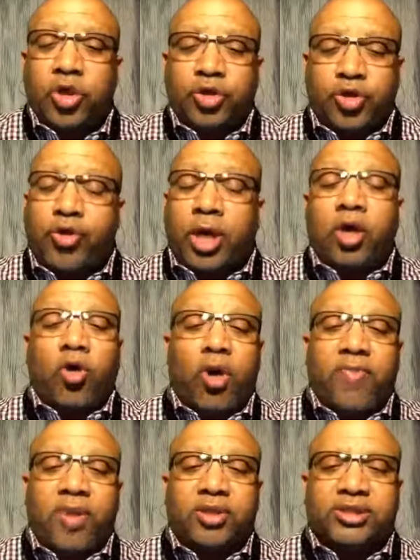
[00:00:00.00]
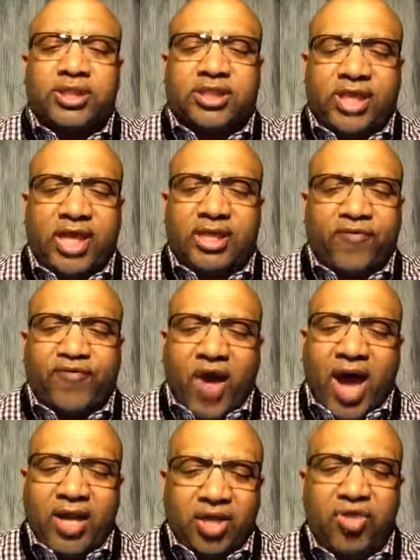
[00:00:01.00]
You could go amongst the
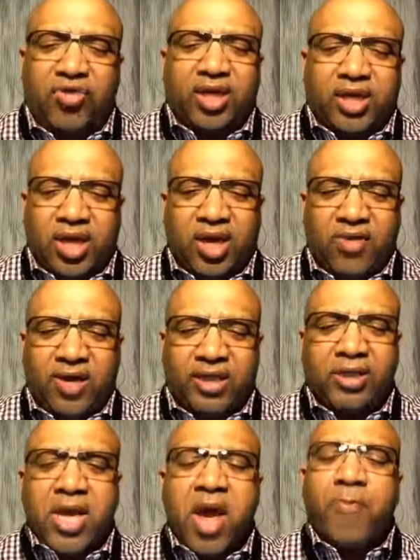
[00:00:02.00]
sanctified and you could hear it,